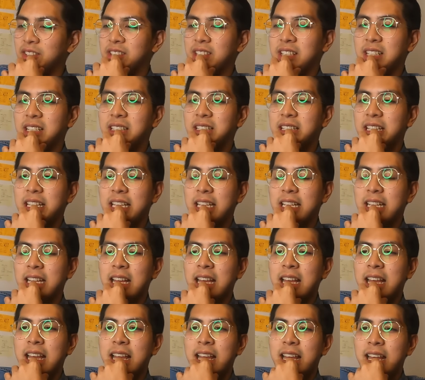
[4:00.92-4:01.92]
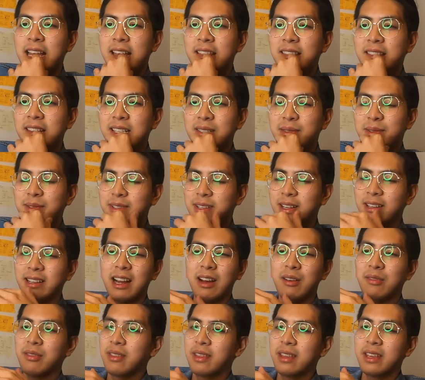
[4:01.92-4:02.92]
or 16. And this was
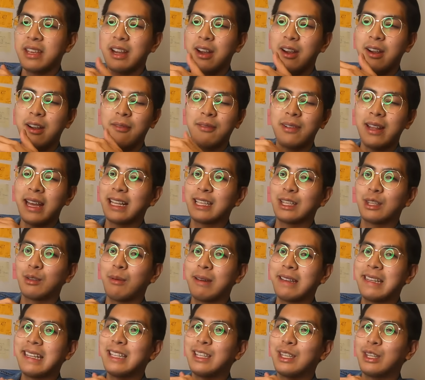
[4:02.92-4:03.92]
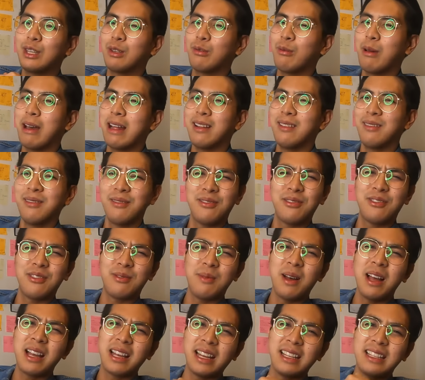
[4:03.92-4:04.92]
around the year of like 2012,
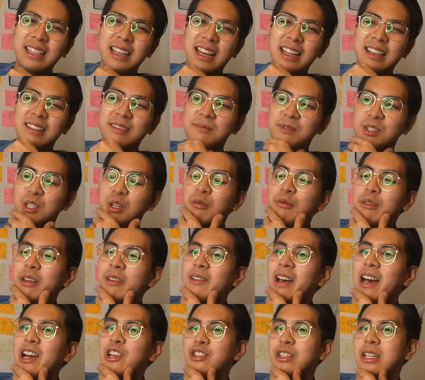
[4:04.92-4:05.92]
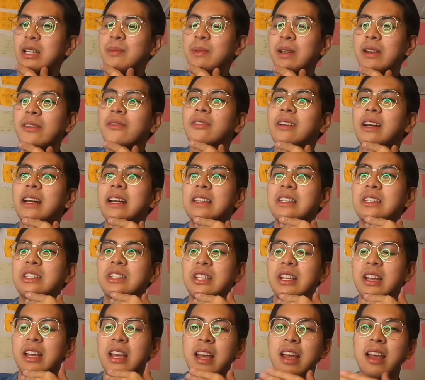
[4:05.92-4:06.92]
mga ganyan. So we've actually been
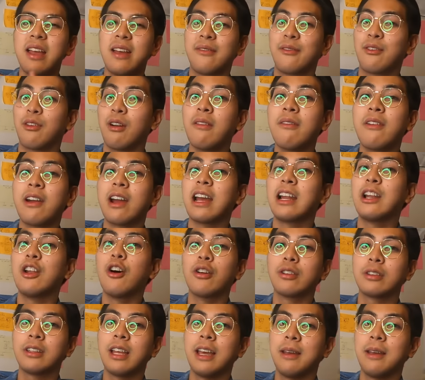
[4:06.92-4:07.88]
friends for a very long